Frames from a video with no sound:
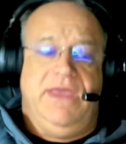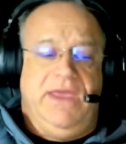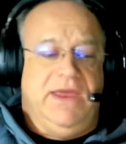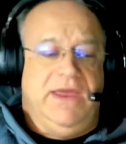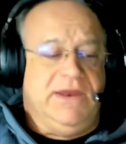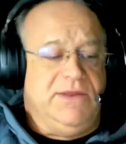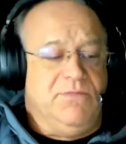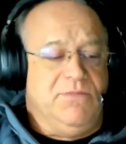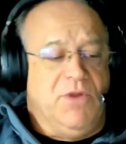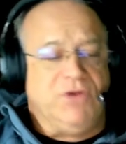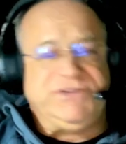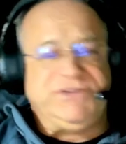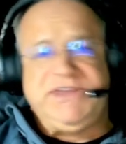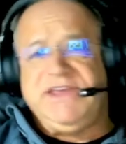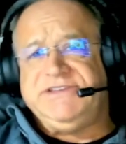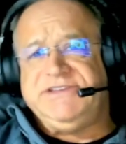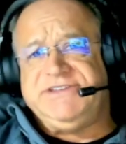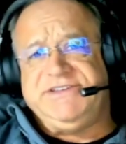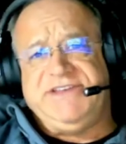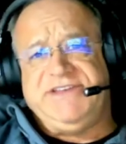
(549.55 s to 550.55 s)
And in most
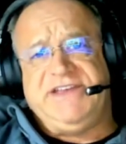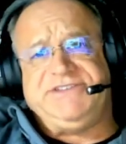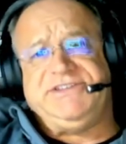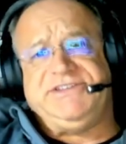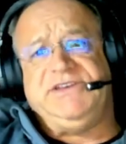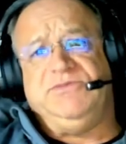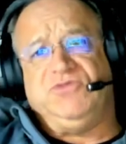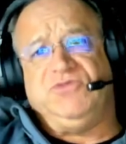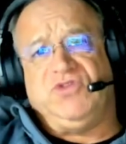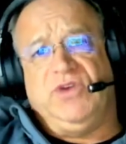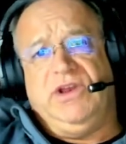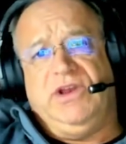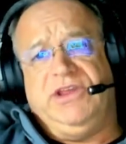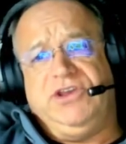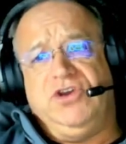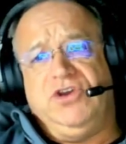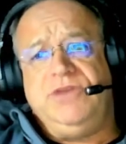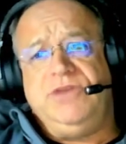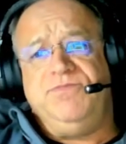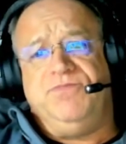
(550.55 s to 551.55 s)
cases, that seems really
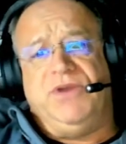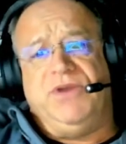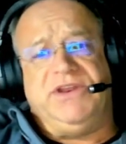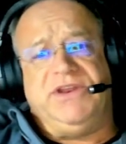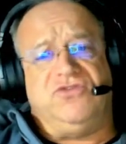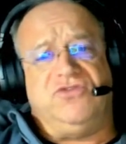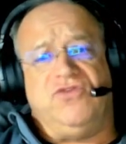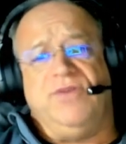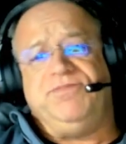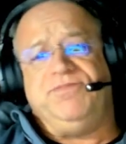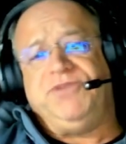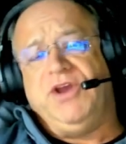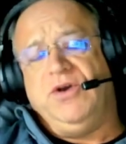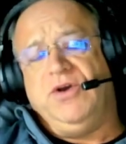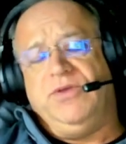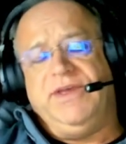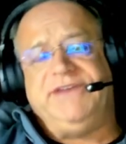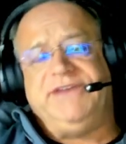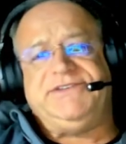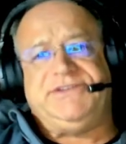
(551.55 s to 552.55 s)
good, but in
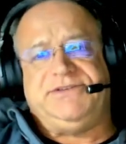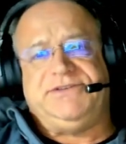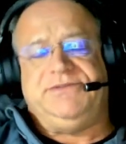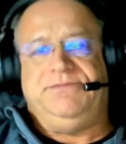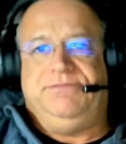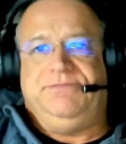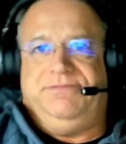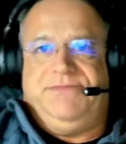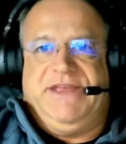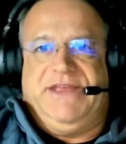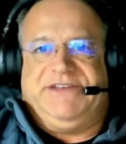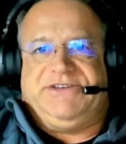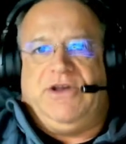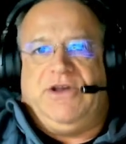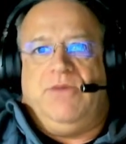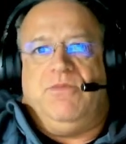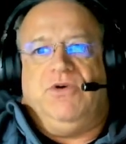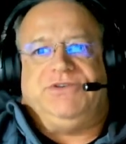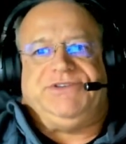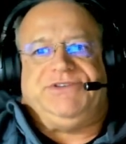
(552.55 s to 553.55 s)
crypto, that's
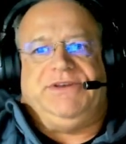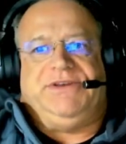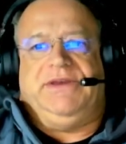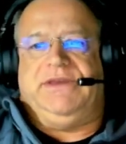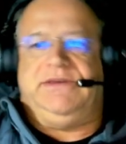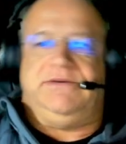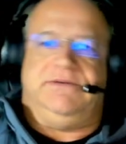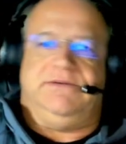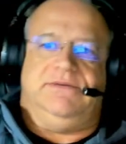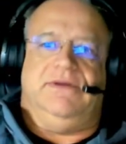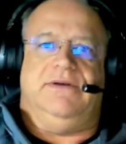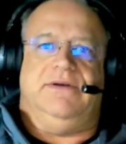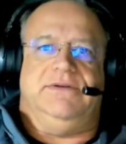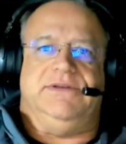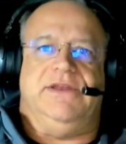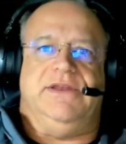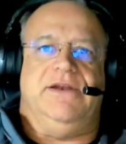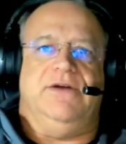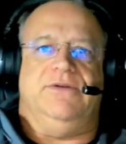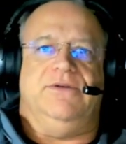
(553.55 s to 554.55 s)
almost like
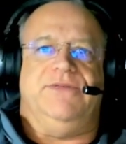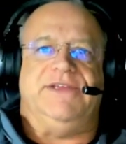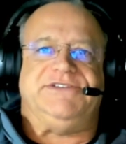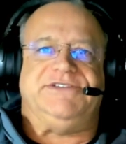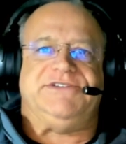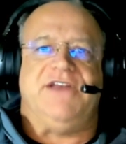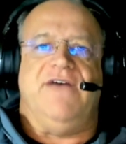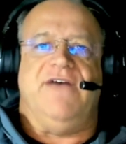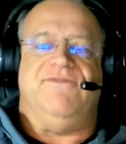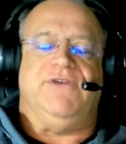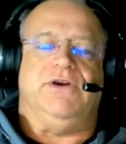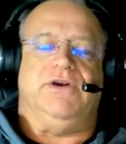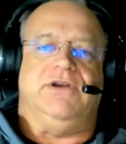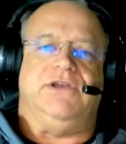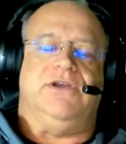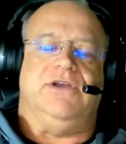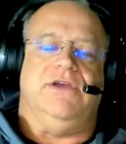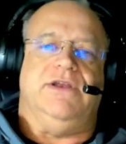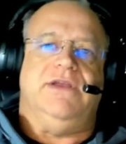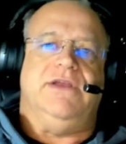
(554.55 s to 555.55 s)
that's not very
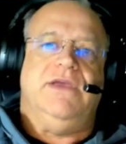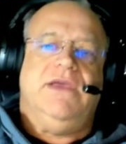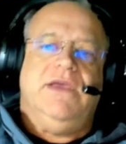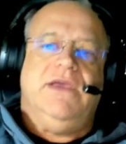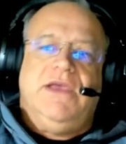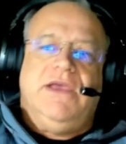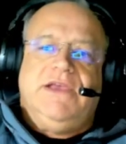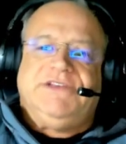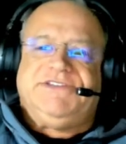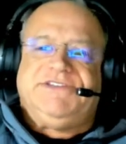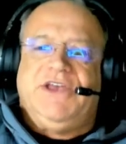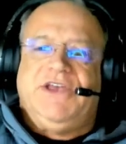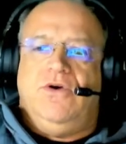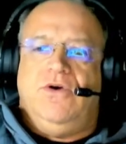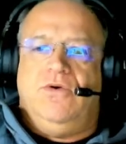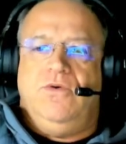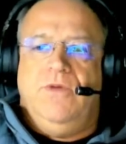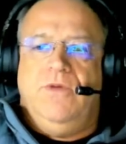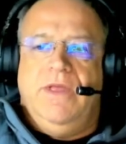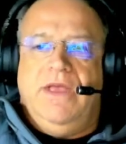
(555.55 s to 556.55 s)
good.
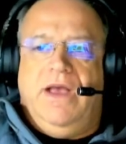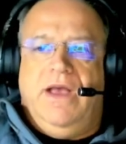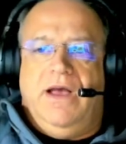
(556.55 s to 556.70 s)
So